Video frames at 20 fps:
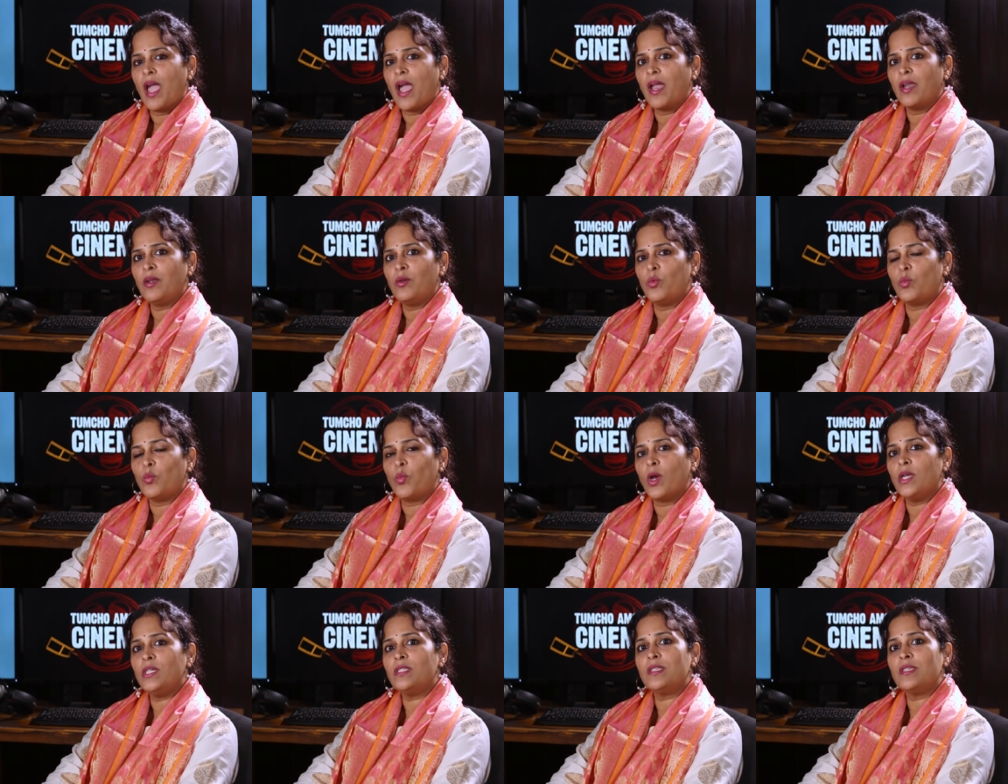and
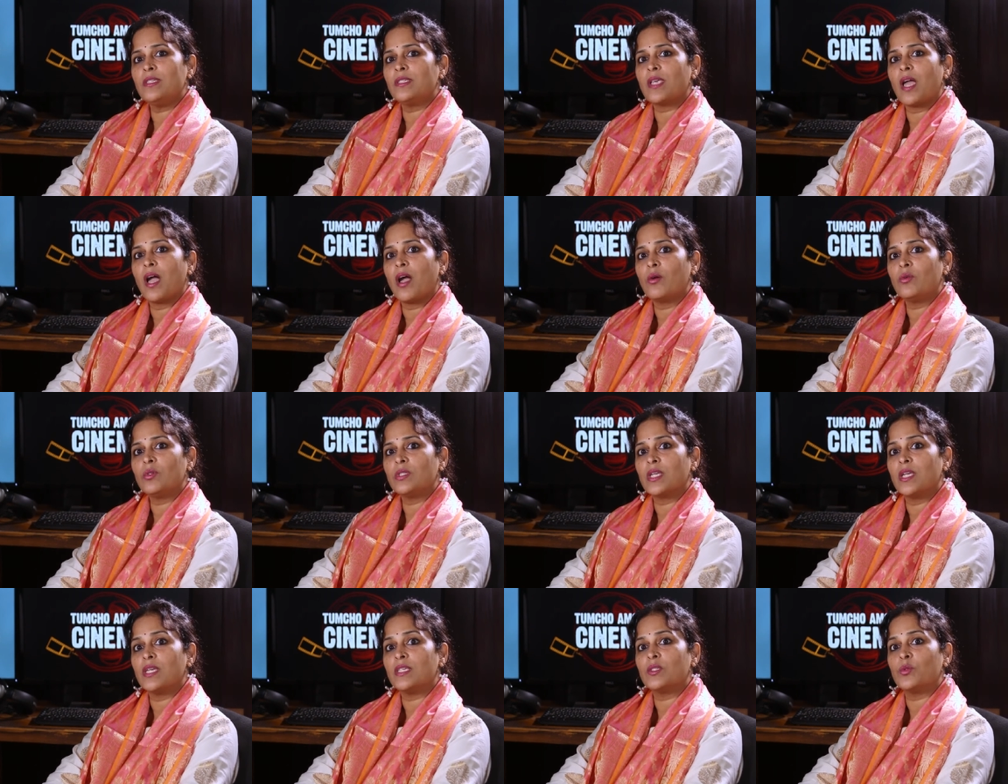voices
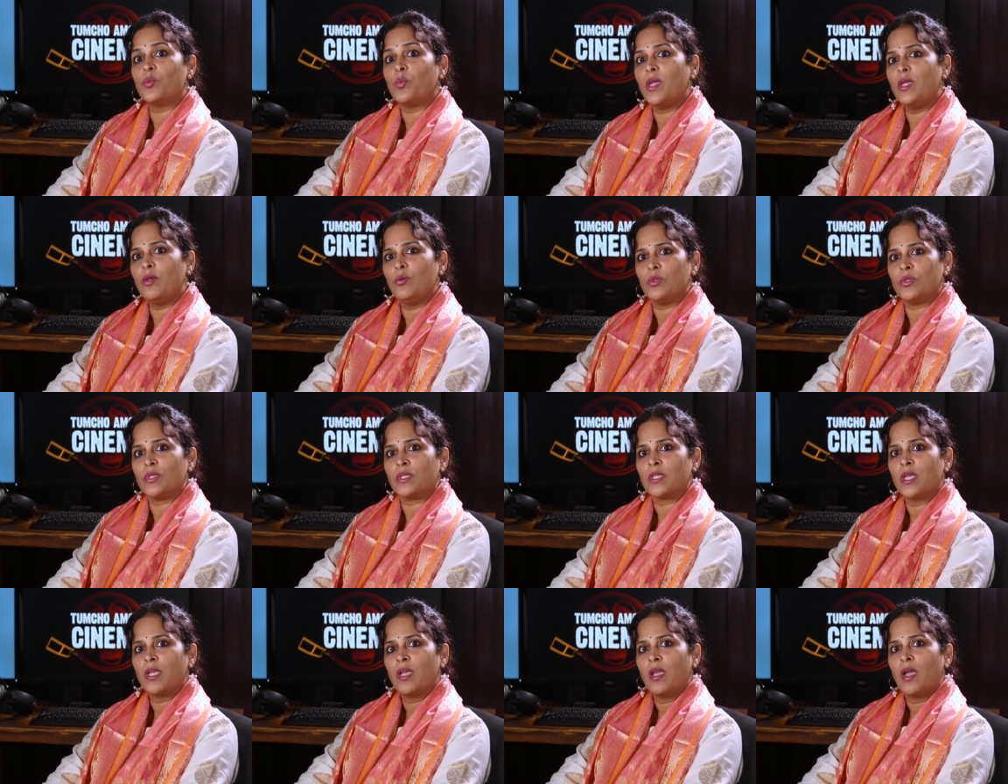out his
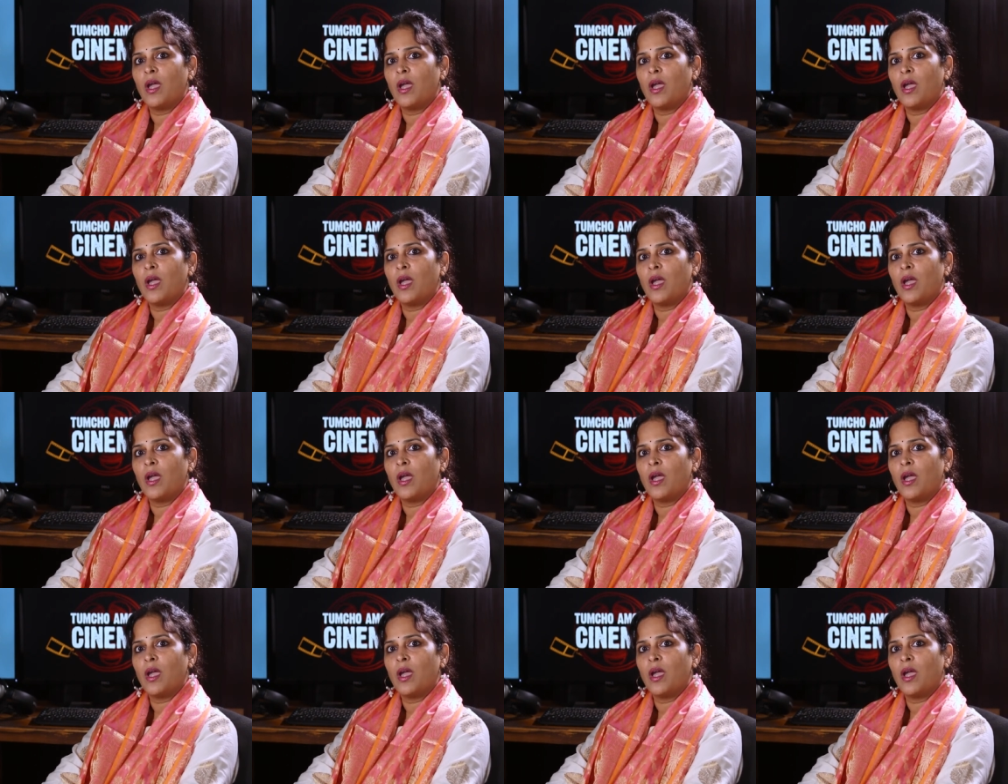views